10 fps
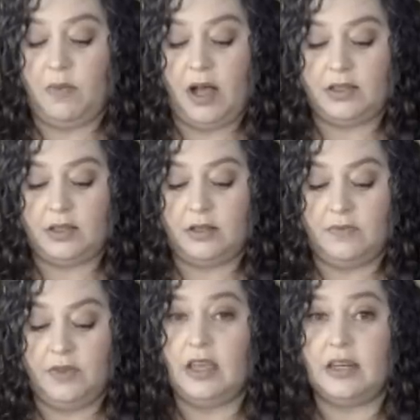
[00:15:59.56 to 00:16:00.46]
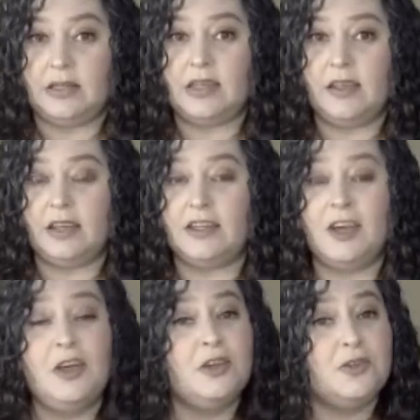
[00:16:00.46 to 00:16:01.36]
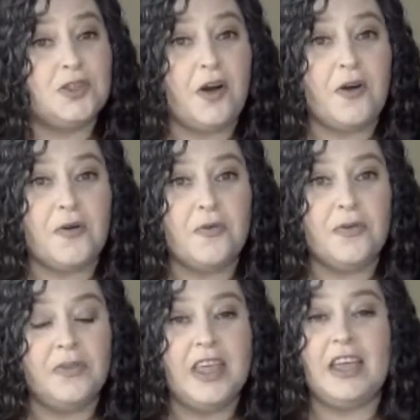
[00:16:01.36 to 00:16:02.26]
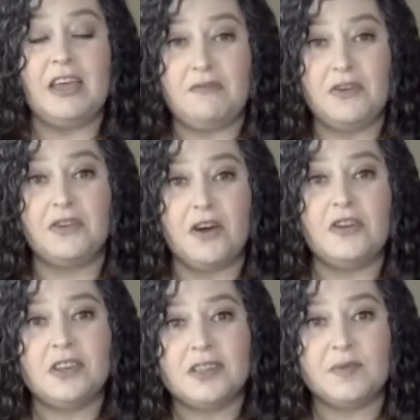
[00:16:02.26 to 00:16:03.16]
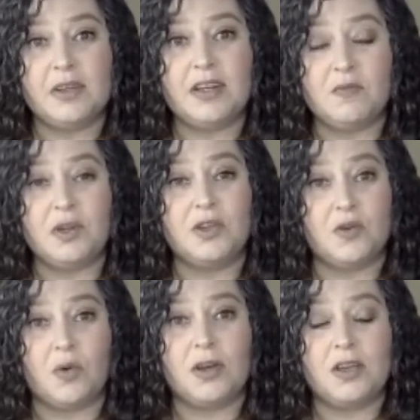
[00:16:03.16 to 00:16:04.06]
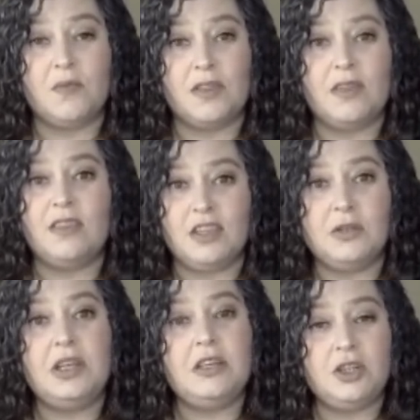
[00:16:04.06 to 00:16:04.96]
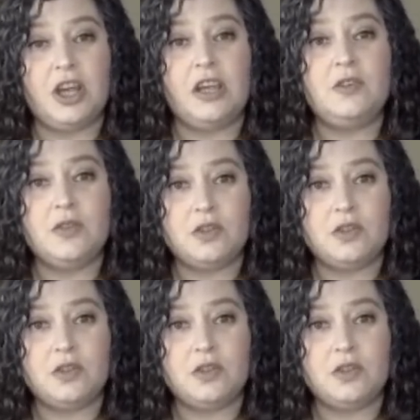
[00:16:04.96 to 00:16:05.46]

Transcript: pasta in a skillet. So if your yarn is splitting when you're working with it, then you need to change the